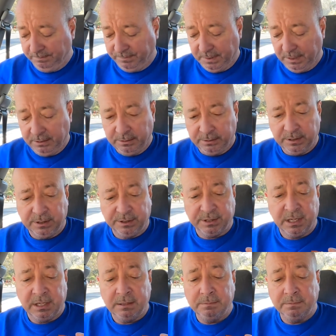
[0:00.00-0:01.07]
They're usually the
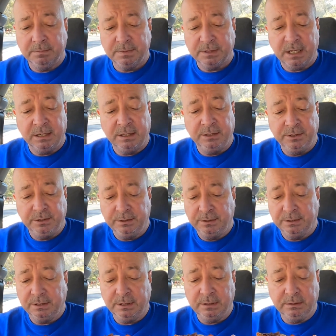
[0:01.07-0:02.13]
same, 10 inches.
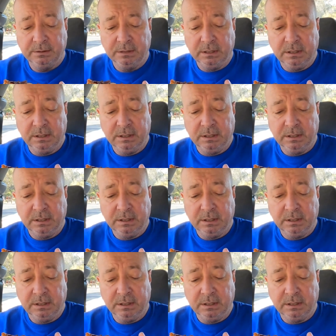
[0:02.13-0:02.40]
So,